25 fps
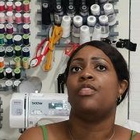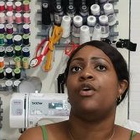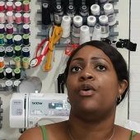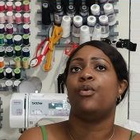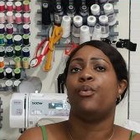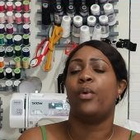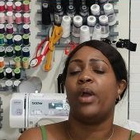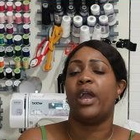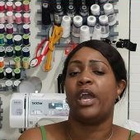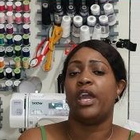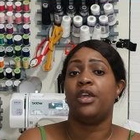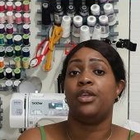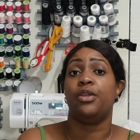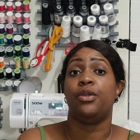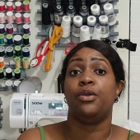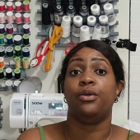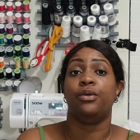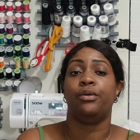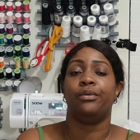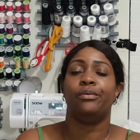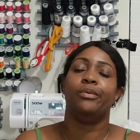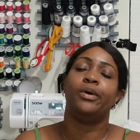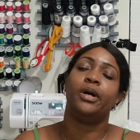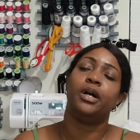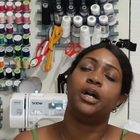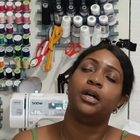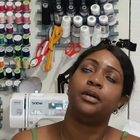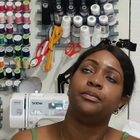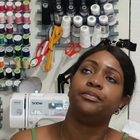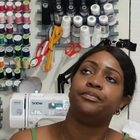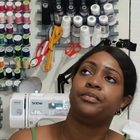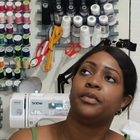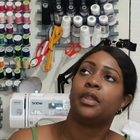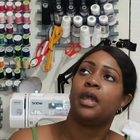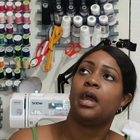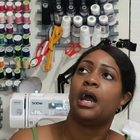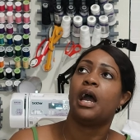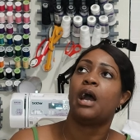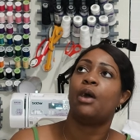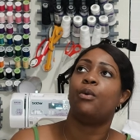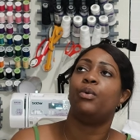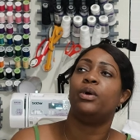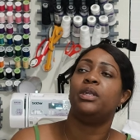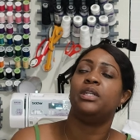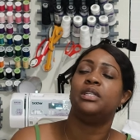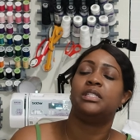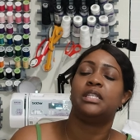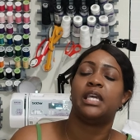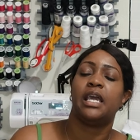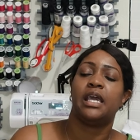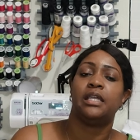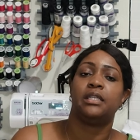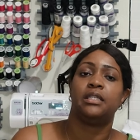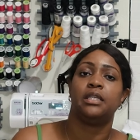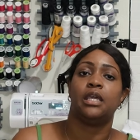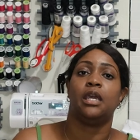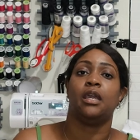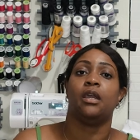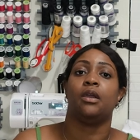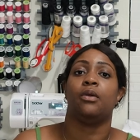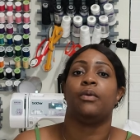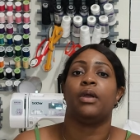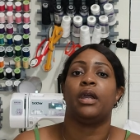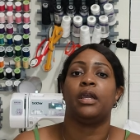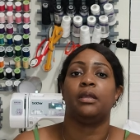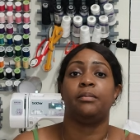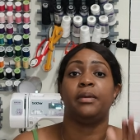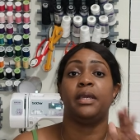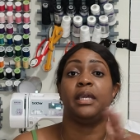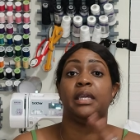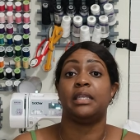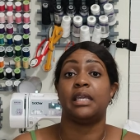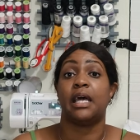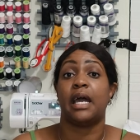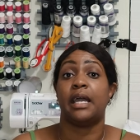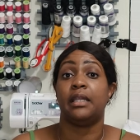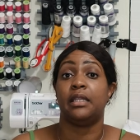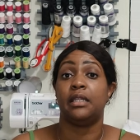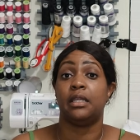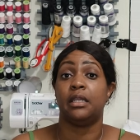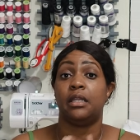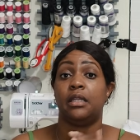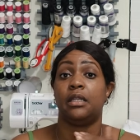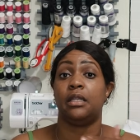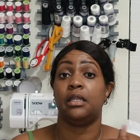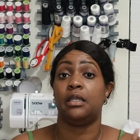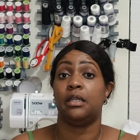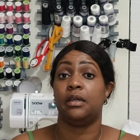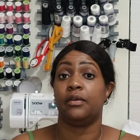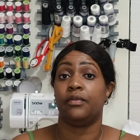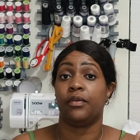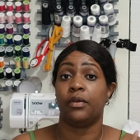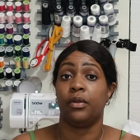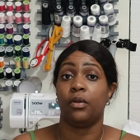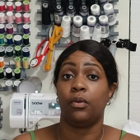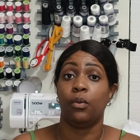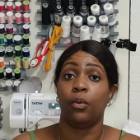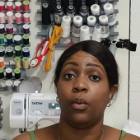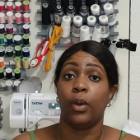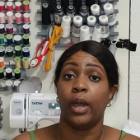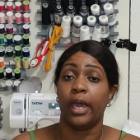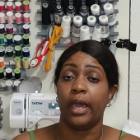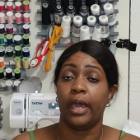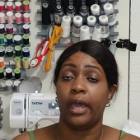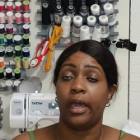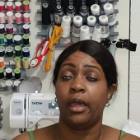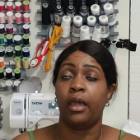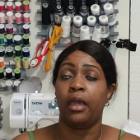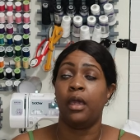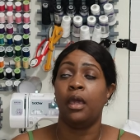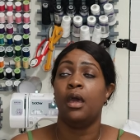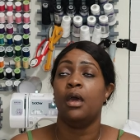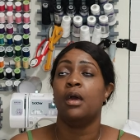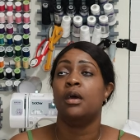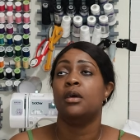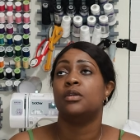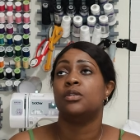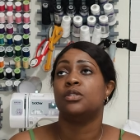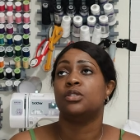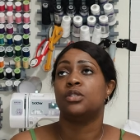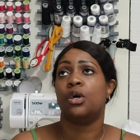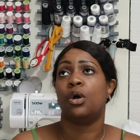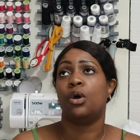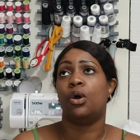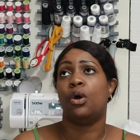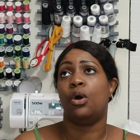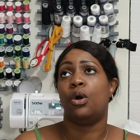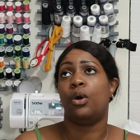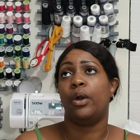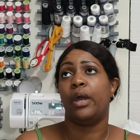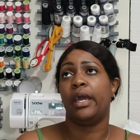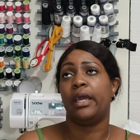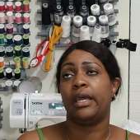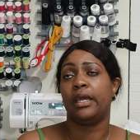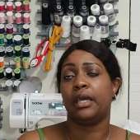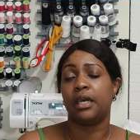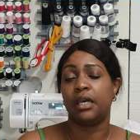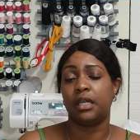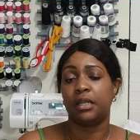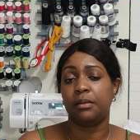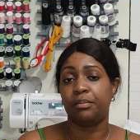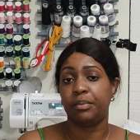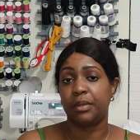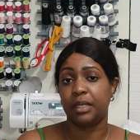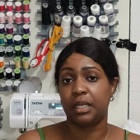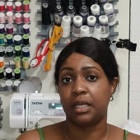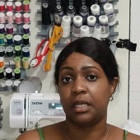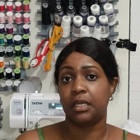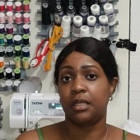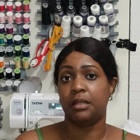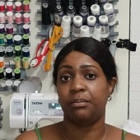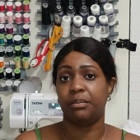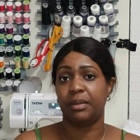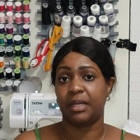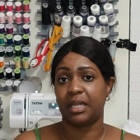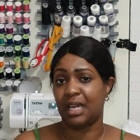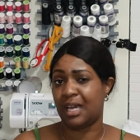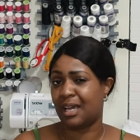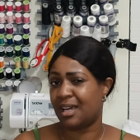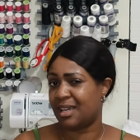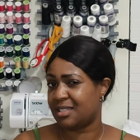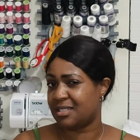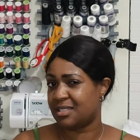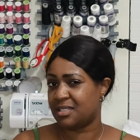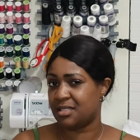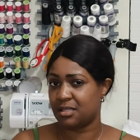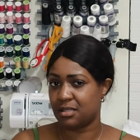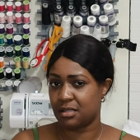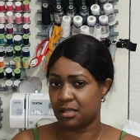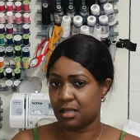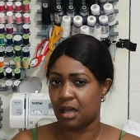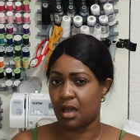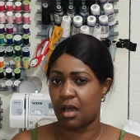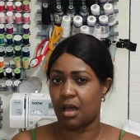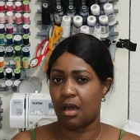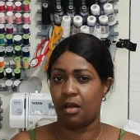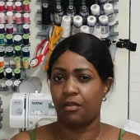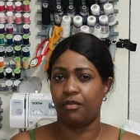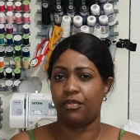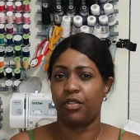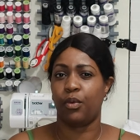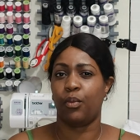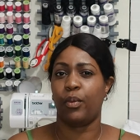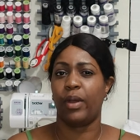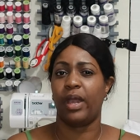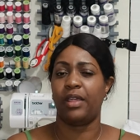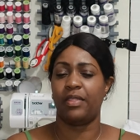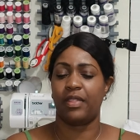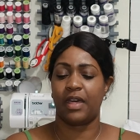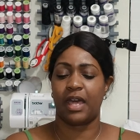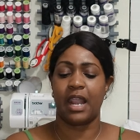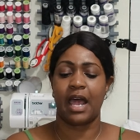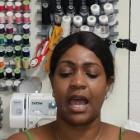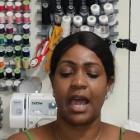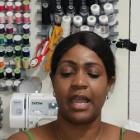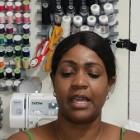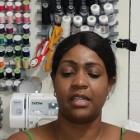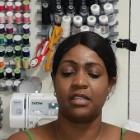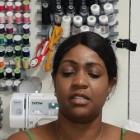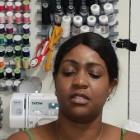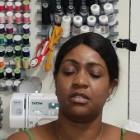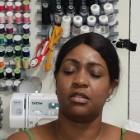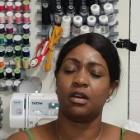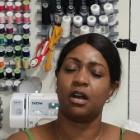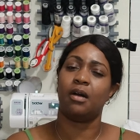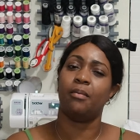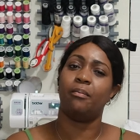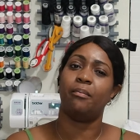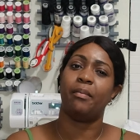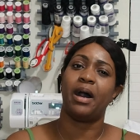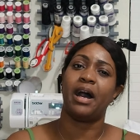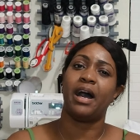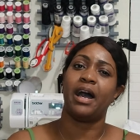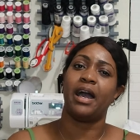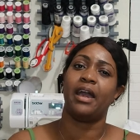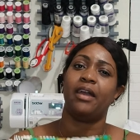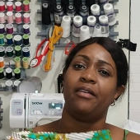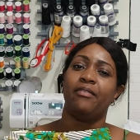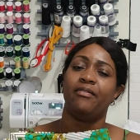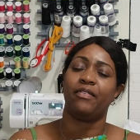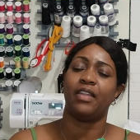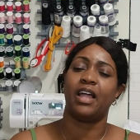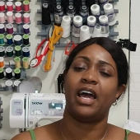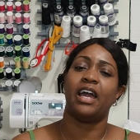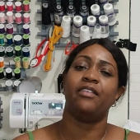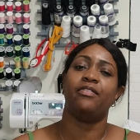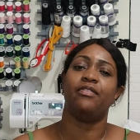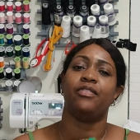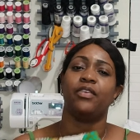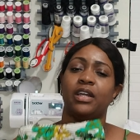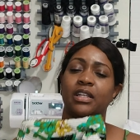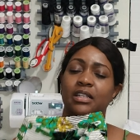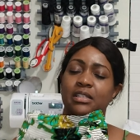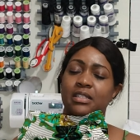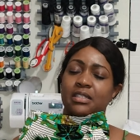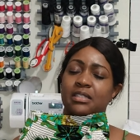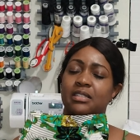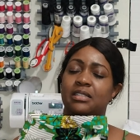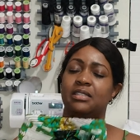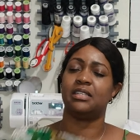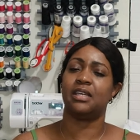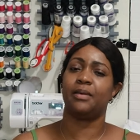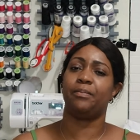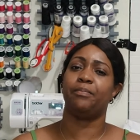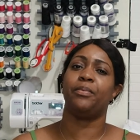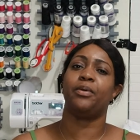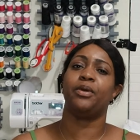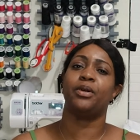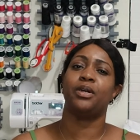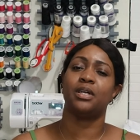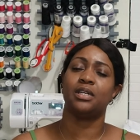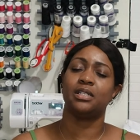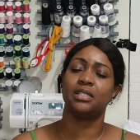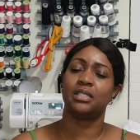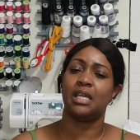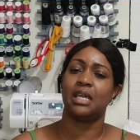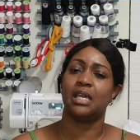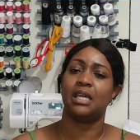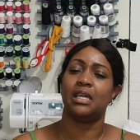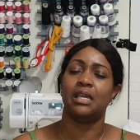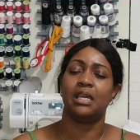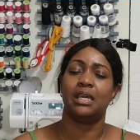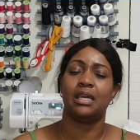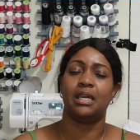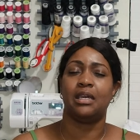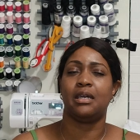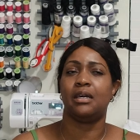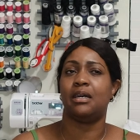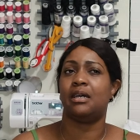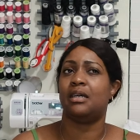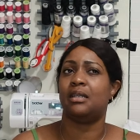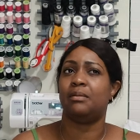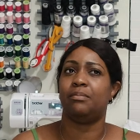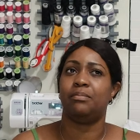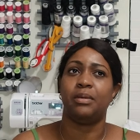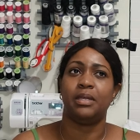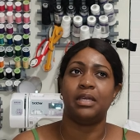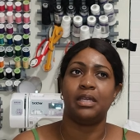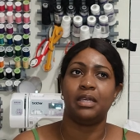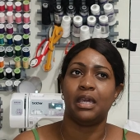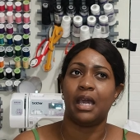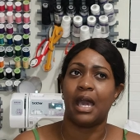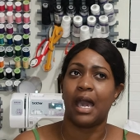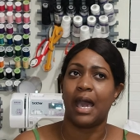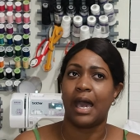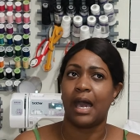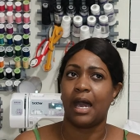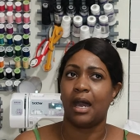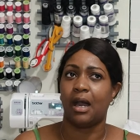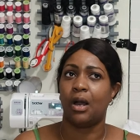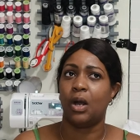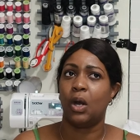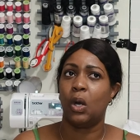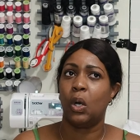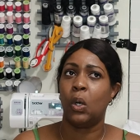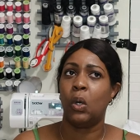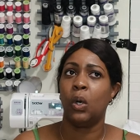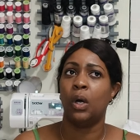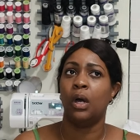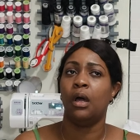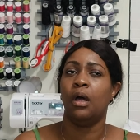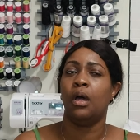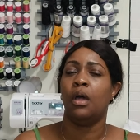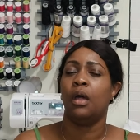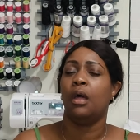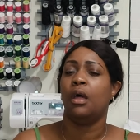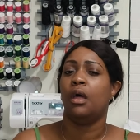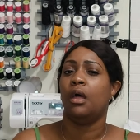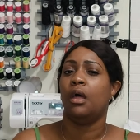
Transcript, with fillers: the way you, well, I wouldn't say it's incorrect because I did it a different way. So it could be because of the way that I install my fly front zippers. It could be how